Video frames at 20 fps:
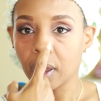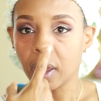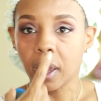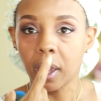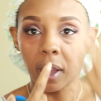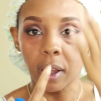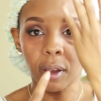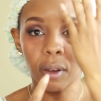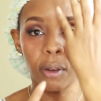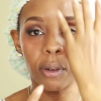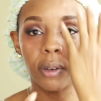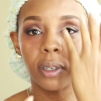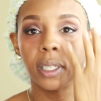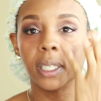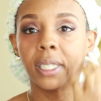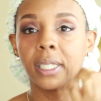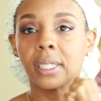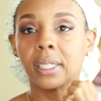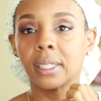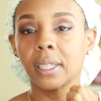Here on
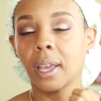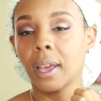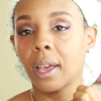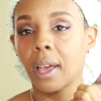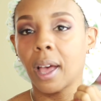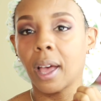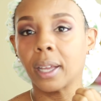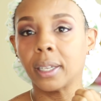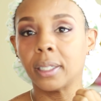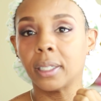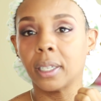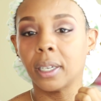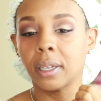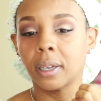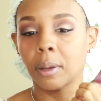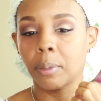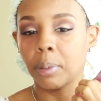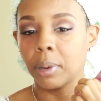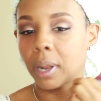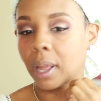this side, I did
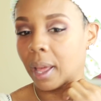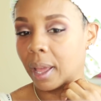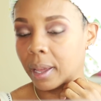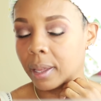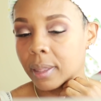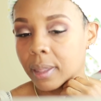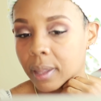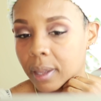apply